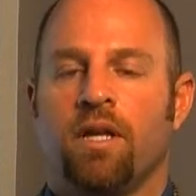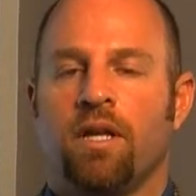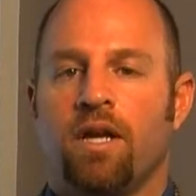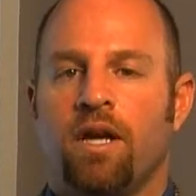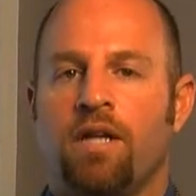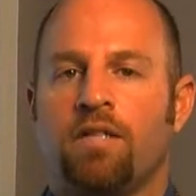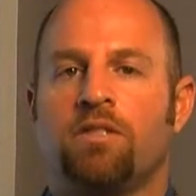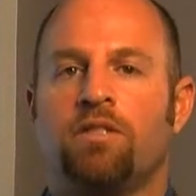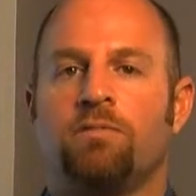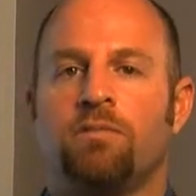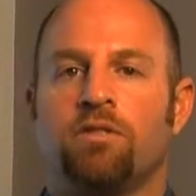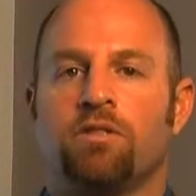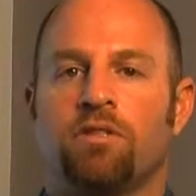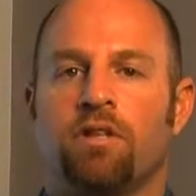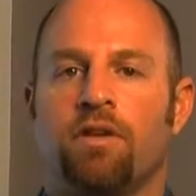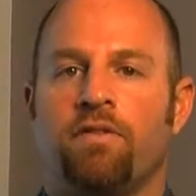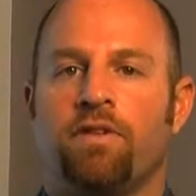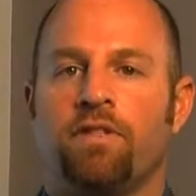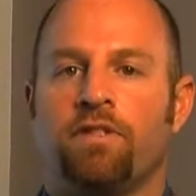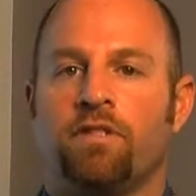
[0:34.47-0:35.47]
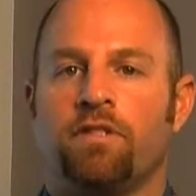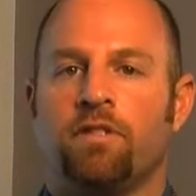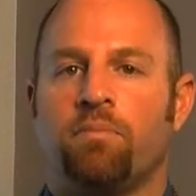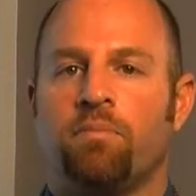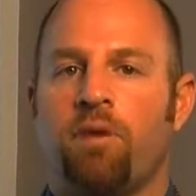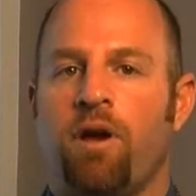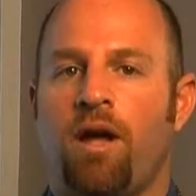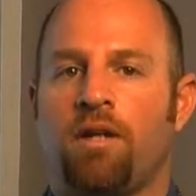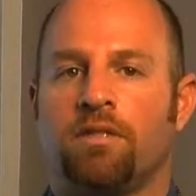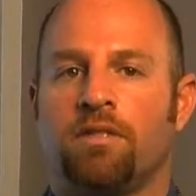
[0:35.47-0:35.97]
Customer service is a
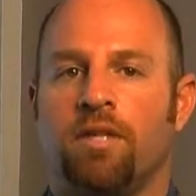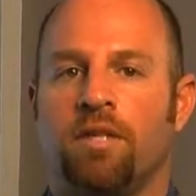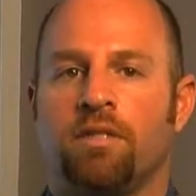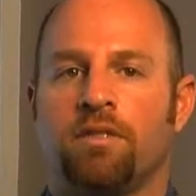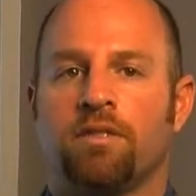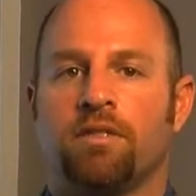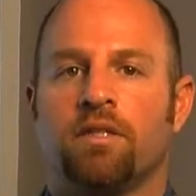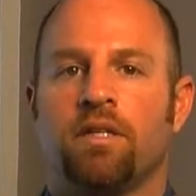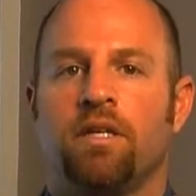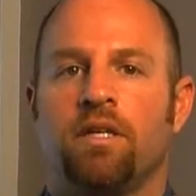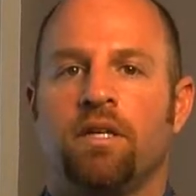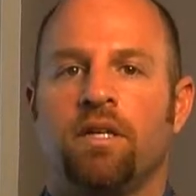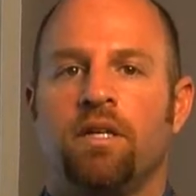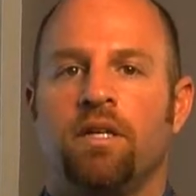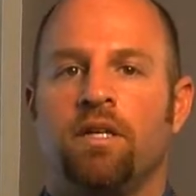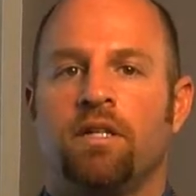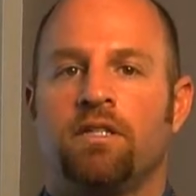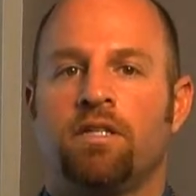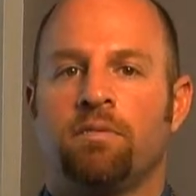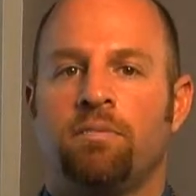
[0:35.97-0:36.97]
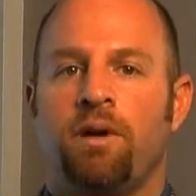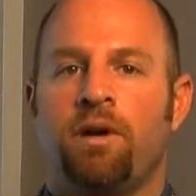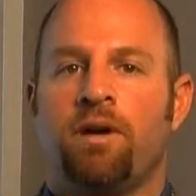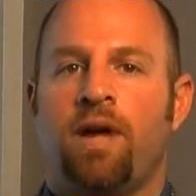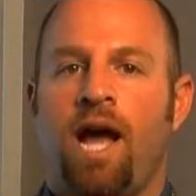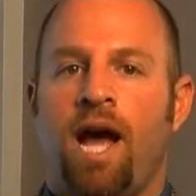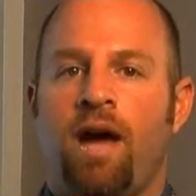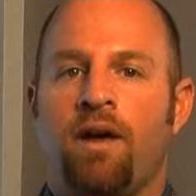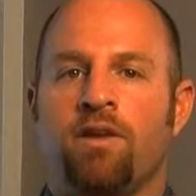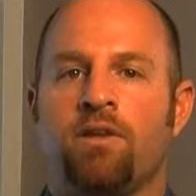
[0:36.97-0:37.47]
process. It's about
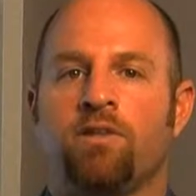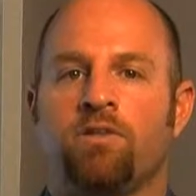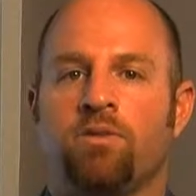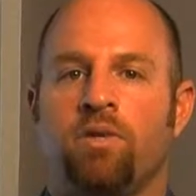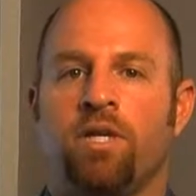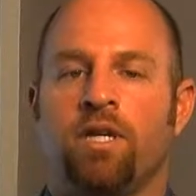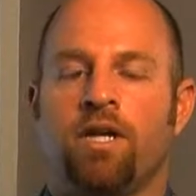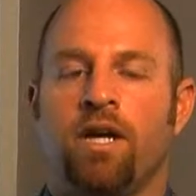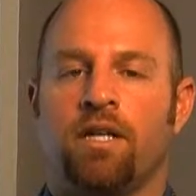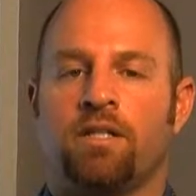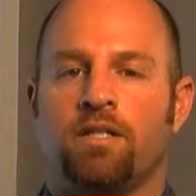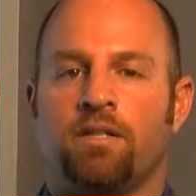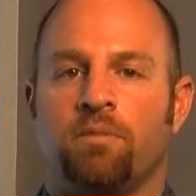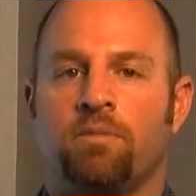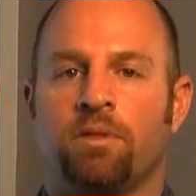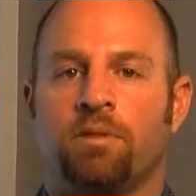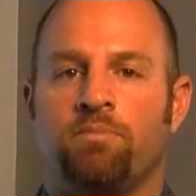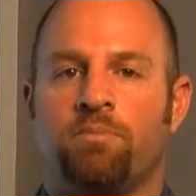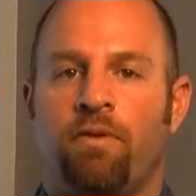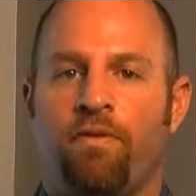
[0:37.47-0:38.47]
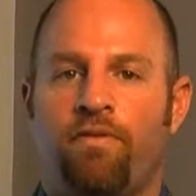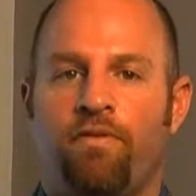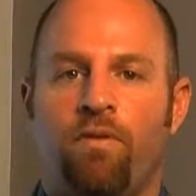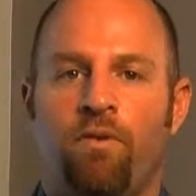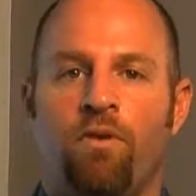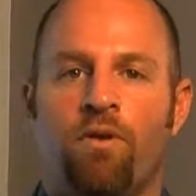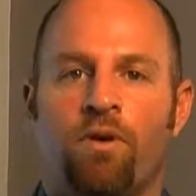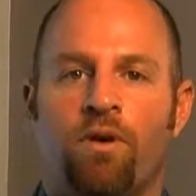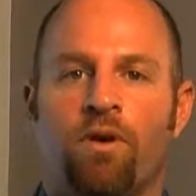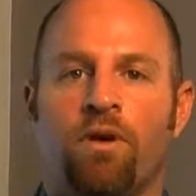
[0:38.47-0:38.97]
how you treat customers
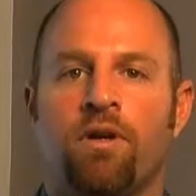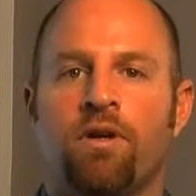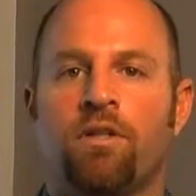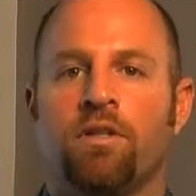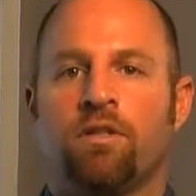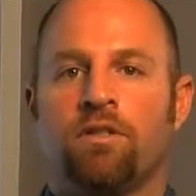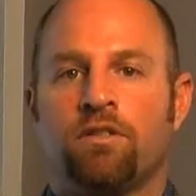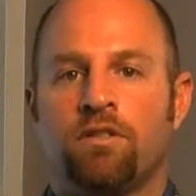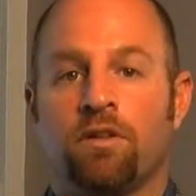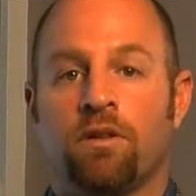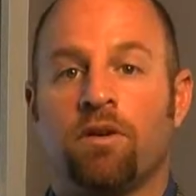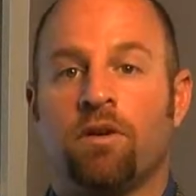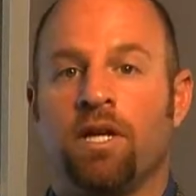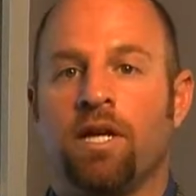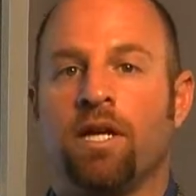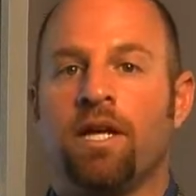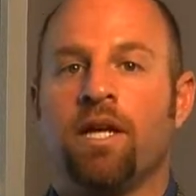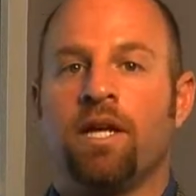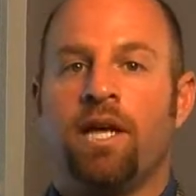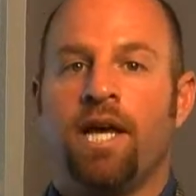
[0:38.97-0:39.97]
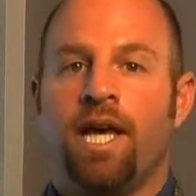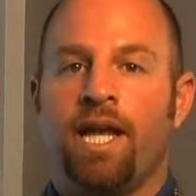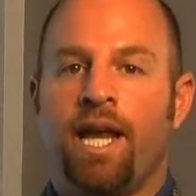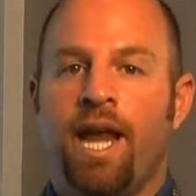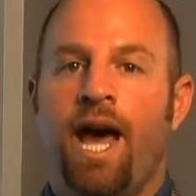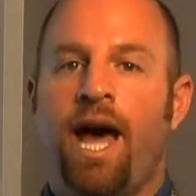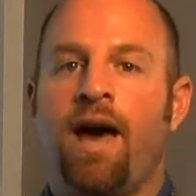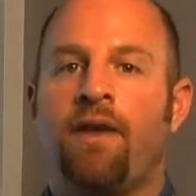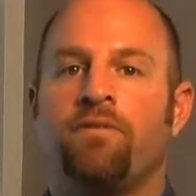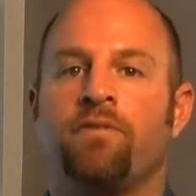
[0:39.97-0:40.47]
before, during, and
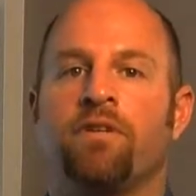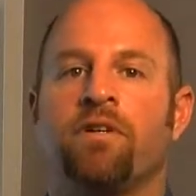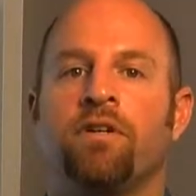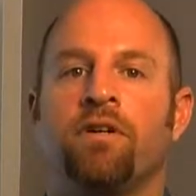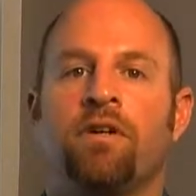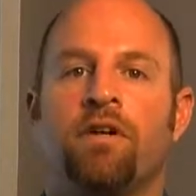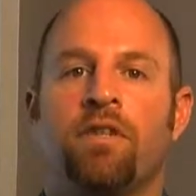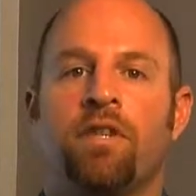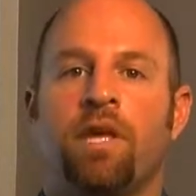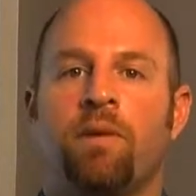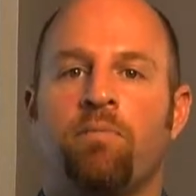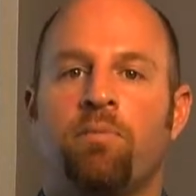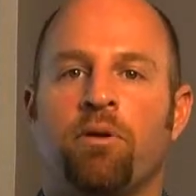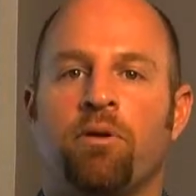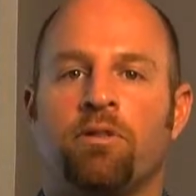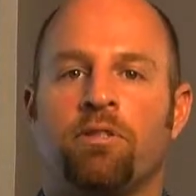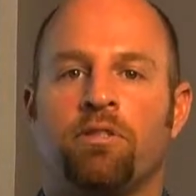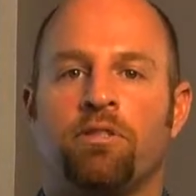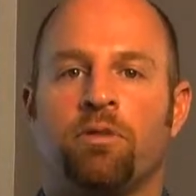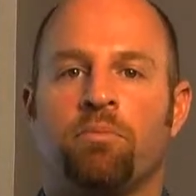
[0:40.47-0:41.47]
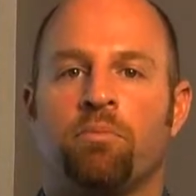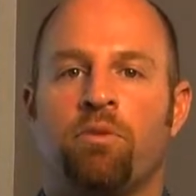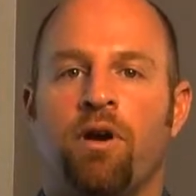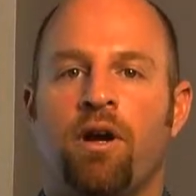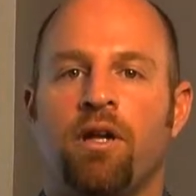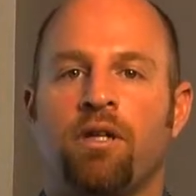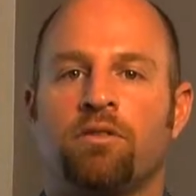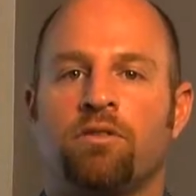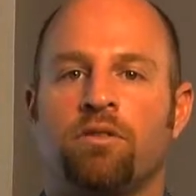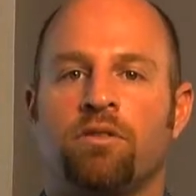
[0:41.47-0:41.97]
after they purchase your
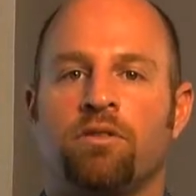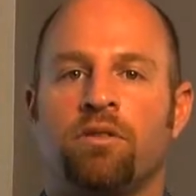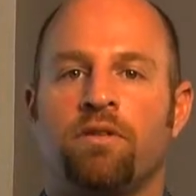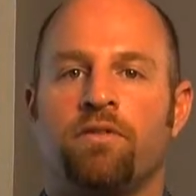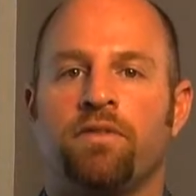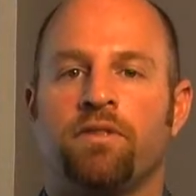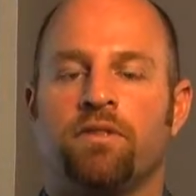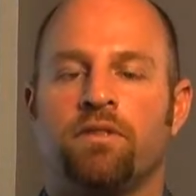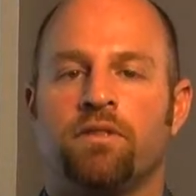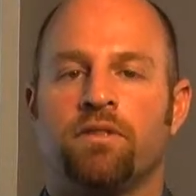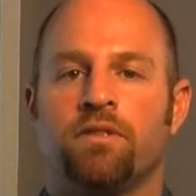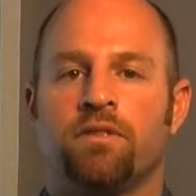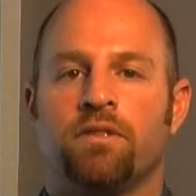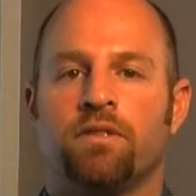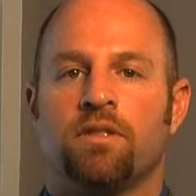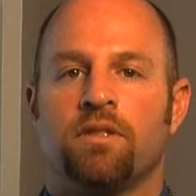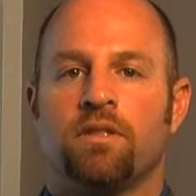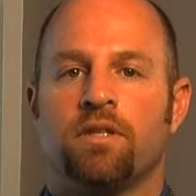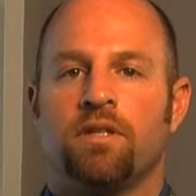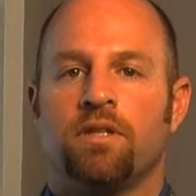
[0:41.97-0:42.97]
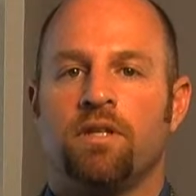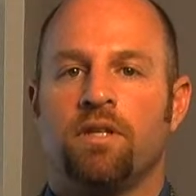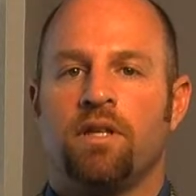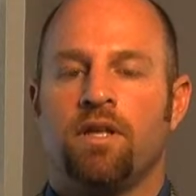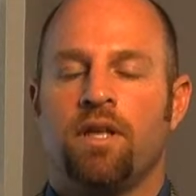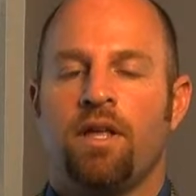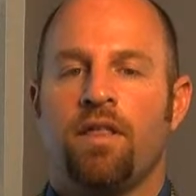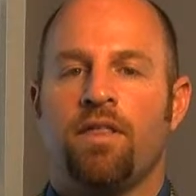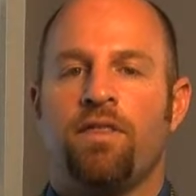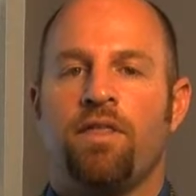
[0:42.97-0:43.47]
products or services.
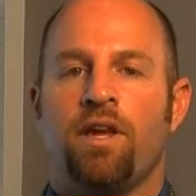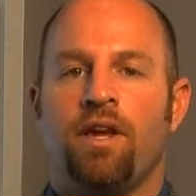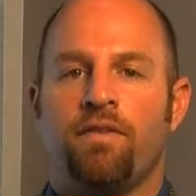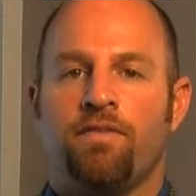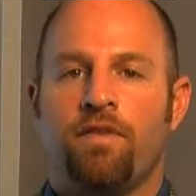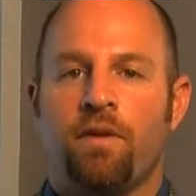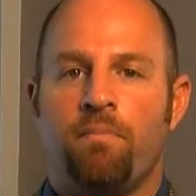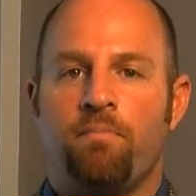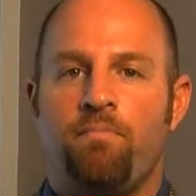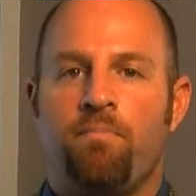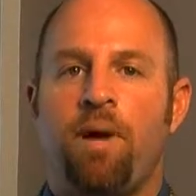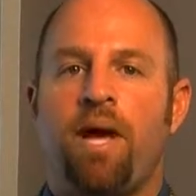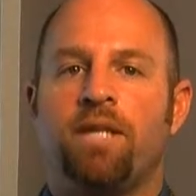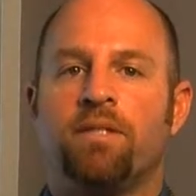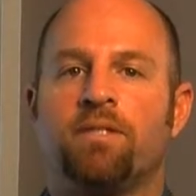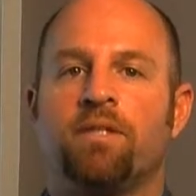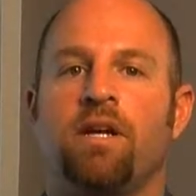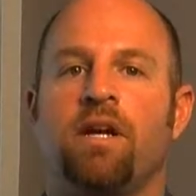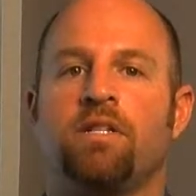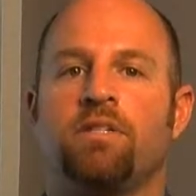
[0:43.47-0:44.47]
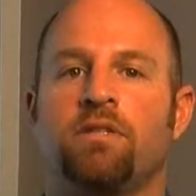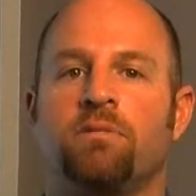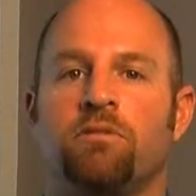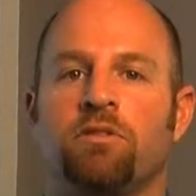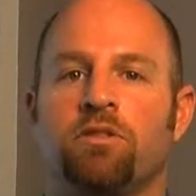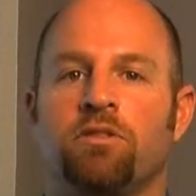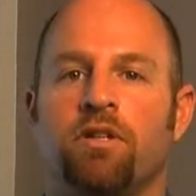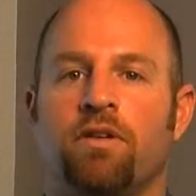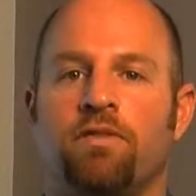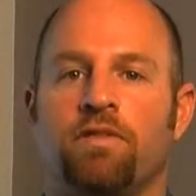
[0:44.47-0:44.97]
Think of the best
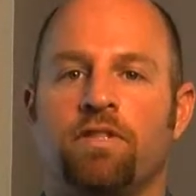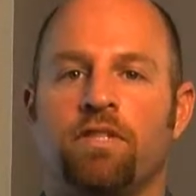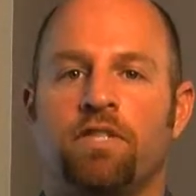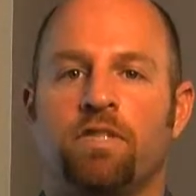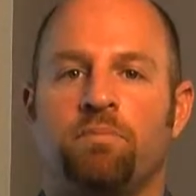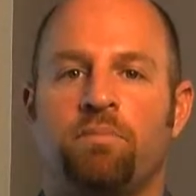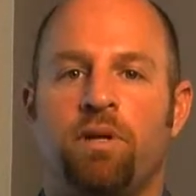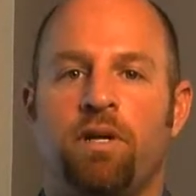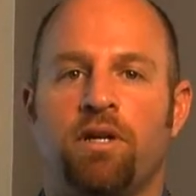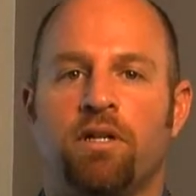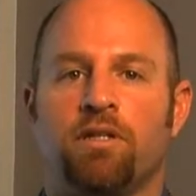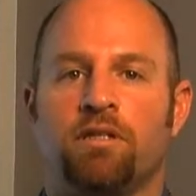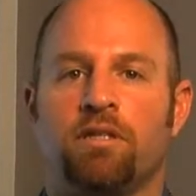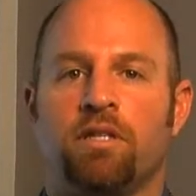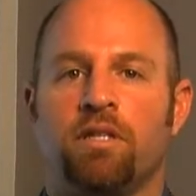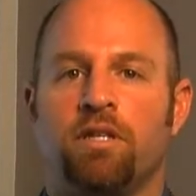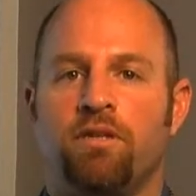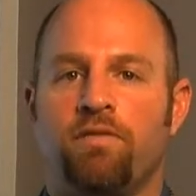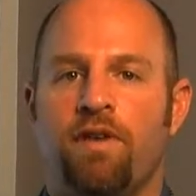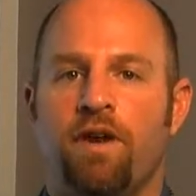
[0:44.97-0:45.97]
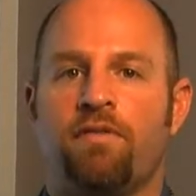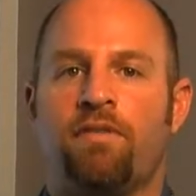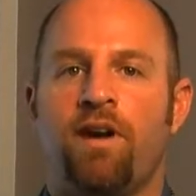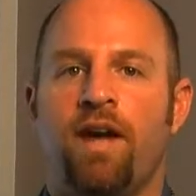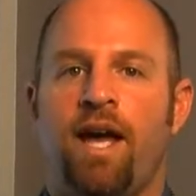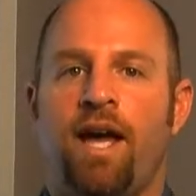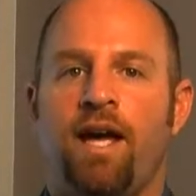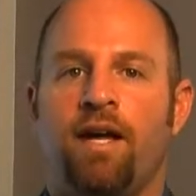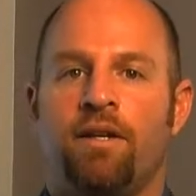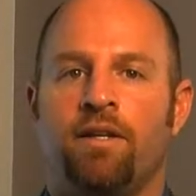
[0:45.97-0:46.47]
customer service experience that you've ever
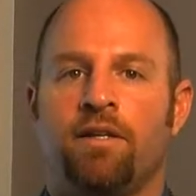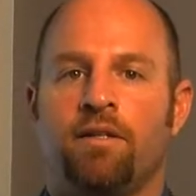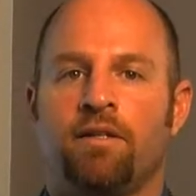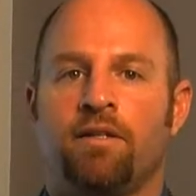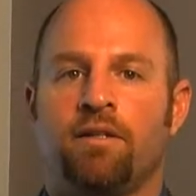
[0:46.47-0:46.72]
had.